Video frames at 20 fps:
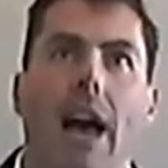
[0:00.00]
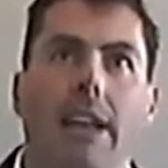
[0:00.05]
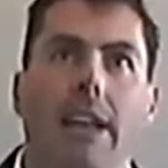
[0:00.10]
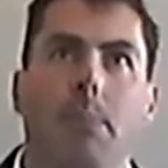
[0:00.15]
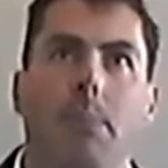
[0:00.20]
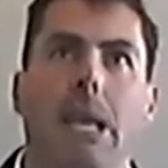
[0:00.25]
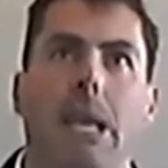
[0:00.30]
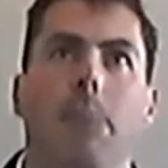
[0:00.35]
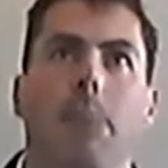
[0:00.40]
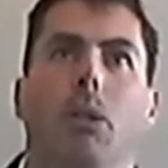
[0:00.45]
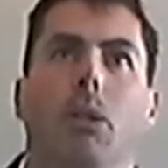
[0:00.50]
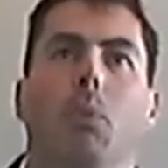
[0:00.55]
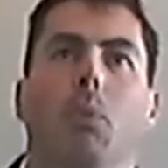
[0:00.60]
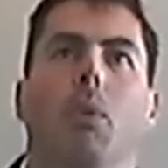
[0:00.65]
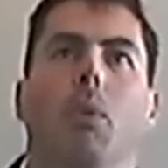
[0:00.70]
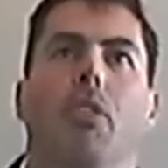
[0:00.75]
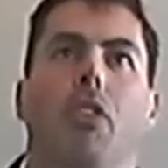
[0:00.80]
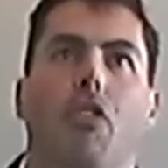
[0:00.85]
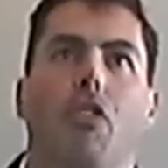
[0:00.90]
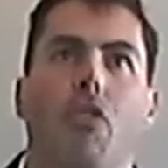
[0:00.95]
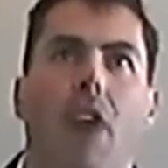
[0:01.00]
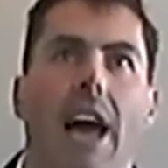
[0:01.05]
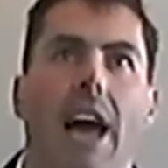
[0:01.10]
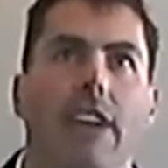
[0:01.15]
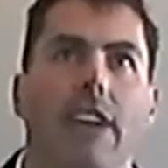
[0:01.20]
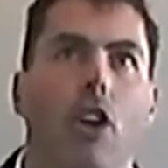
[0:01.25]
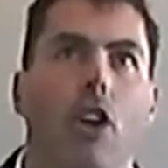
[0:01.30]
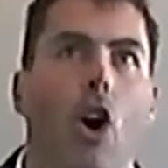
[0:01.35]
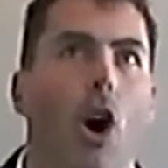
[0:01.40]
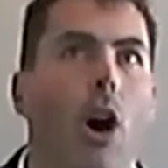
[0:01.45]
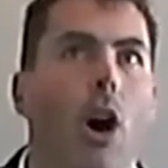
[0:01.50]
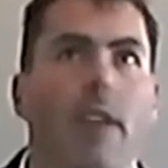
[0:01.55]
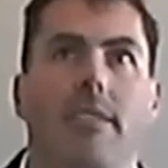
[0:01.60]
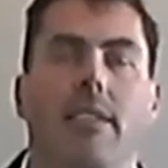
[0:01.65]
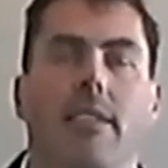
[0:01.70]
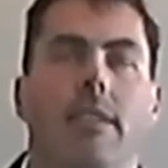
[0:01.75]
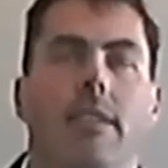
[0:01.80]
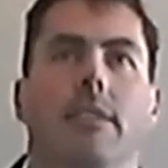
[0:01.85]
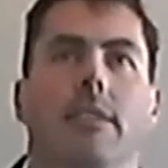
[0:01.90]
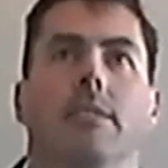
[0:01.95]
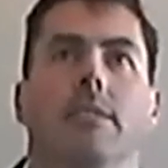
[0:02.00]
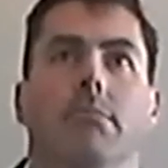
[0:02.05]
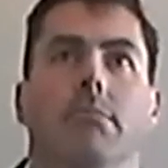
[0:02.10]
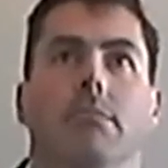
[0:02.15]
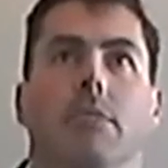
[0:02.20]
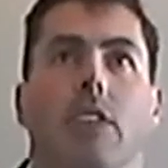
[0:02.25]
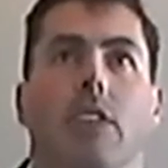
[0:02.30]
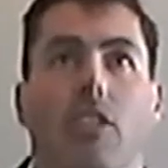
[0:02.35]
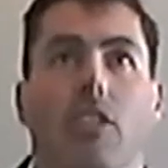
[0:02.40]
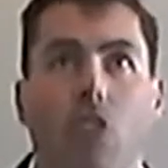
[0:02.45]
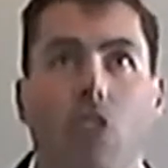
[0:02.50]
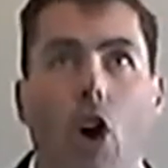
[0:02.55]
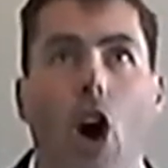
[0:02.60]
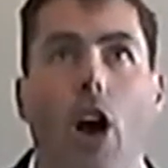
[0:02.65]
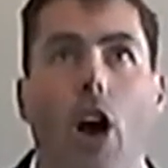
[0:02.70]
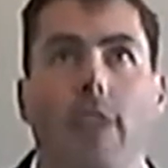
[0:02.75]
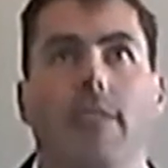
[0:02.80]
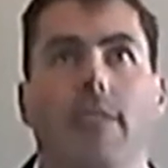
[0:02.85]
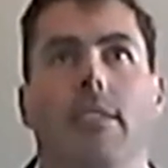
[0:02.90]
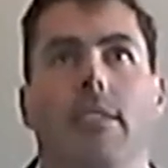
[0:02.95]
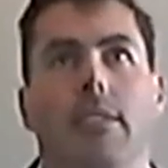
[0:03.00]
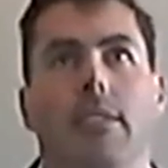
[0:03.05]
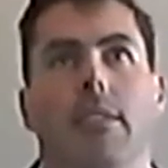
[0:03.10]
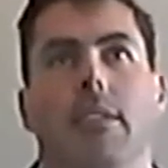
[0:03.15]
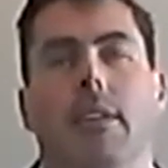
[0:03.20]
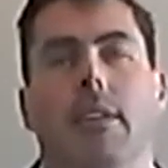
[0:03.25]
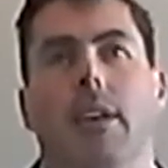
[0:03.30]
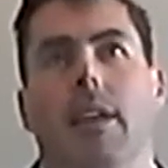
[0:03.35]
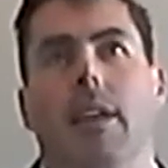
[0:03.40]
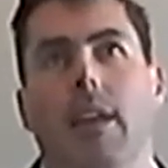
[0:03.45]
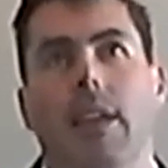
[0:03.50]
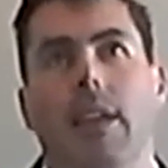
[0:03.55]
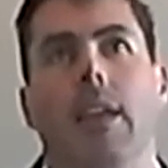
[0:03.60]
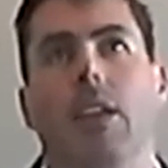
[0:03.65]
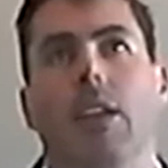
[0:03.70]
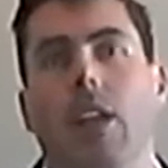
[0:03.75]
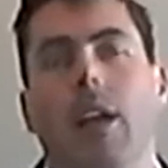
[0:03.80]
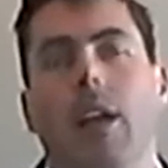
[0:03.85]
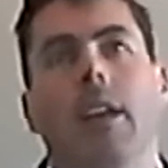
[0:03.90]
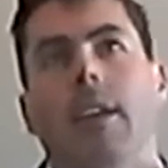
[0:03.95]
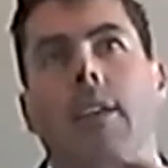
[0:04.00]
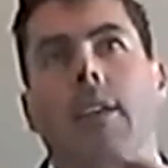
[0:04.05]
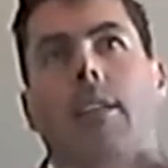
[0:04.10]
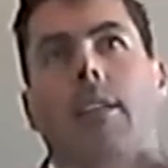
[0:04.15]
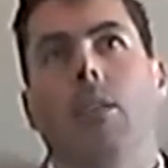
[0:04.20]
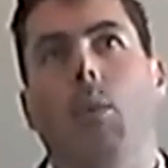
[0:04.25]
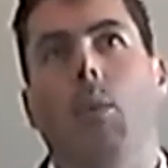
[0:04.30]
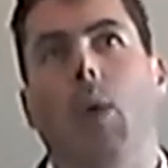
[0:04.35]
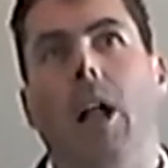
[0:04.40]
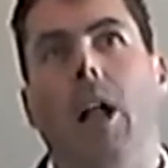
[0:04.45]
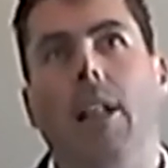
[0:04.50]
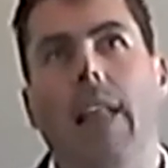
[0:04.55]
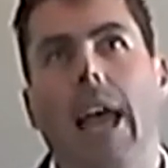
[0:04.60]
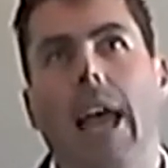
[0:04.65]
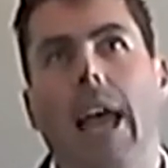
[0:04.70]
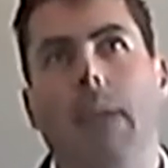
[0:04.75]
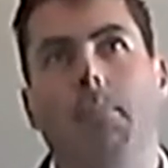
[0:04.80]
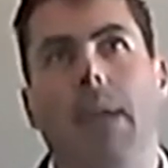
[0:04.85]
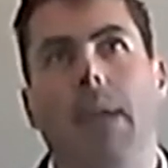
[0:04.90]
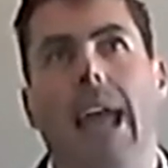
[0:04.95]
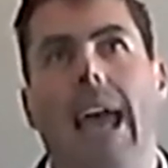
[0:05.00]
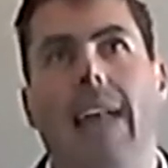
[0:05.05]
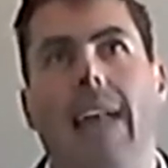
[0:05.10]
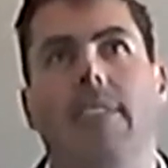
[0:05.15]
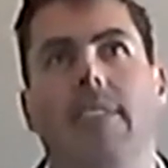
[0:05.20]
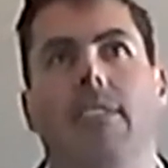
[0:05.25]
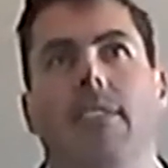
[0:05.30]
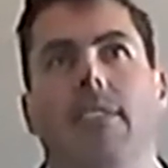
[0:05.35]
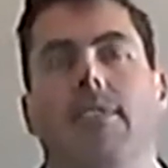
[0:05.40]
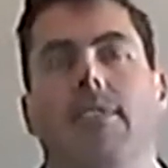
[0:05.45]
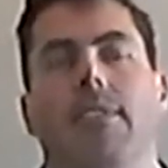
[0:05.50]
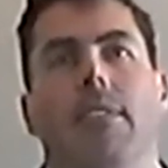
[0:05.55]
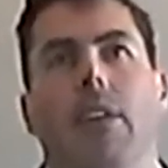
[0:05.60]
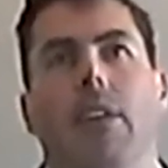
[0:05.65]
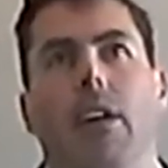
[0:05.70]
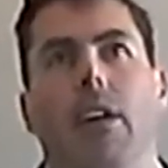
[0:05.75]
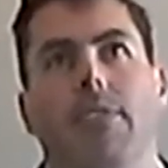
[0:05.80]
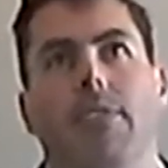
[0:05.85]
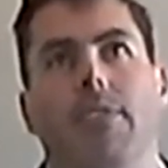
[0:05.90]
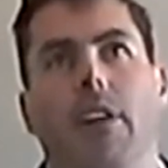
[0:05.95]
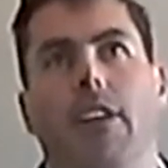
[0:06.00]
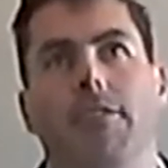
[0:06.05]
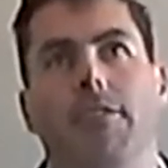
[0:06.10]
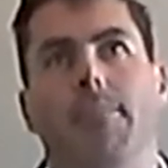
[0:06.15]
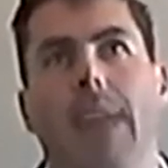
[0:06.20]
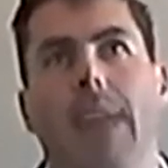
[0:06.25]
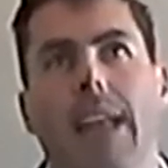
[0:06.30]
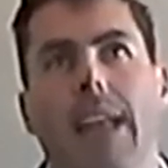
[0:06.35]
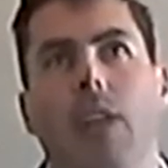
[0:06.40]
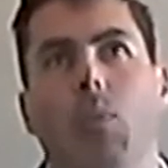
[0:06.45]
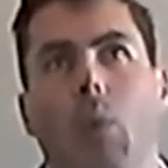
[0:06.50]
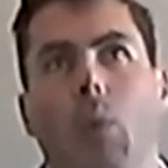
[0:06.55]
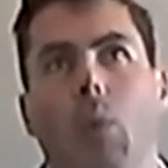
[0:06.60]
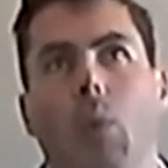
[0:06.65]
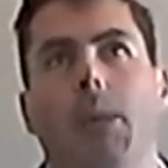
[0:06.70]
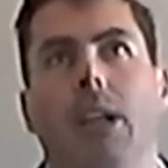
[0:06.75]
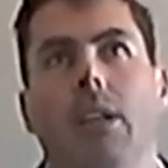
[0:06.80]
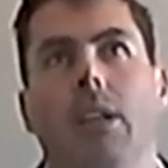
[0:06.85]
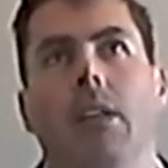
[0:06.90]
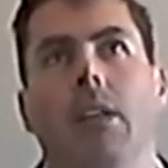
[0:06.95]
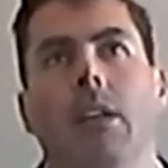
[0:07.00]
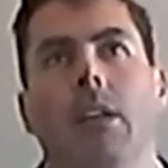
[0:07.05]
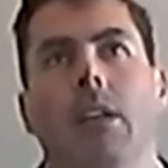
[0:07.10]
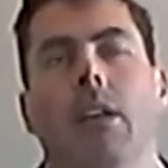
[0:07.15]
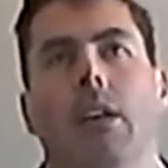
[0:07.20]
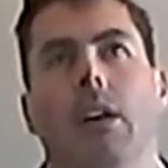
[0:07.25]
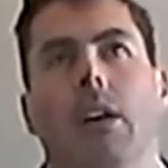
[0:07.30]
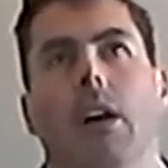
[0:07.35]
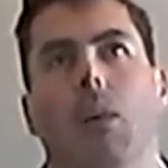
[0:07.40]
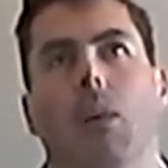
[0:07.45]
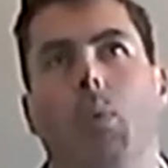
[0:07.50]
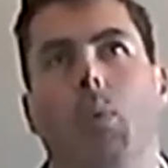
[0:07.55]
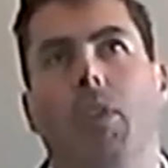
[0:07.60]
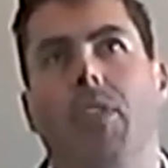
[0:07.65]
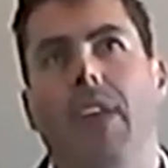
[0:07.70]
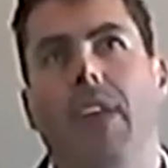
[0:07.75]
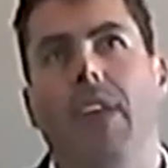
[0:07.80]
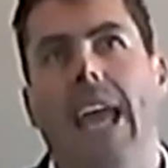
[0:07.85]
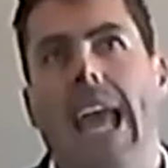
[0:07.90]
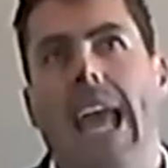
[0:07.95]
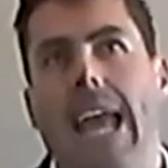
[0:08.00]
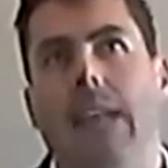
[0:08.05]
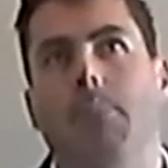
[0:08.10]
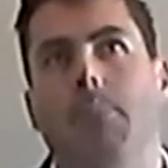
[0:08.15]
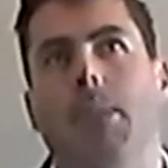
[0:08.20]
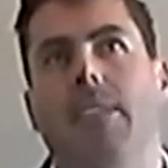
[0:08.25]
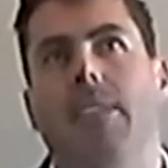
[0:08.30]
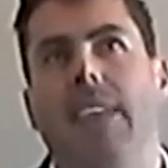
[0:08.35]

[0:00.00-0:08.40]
people with the right heart. It's heart. Uh, you know, the well-laid plans of, of, of men and women are with the head, but the